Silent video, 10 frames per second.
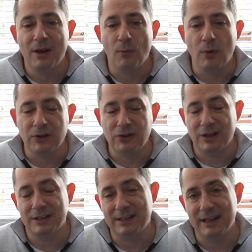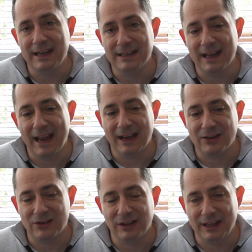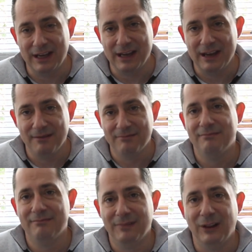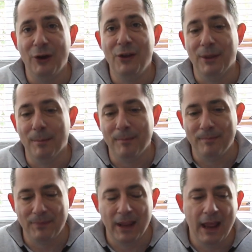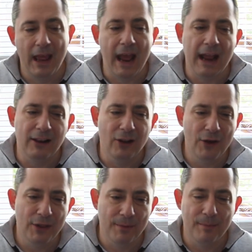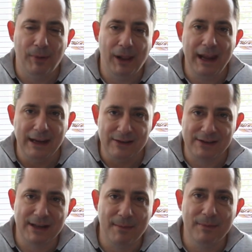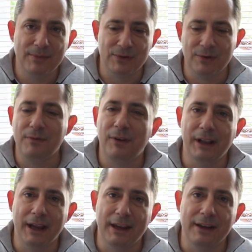We just need to actually learn them, and learn them playing to some sort of click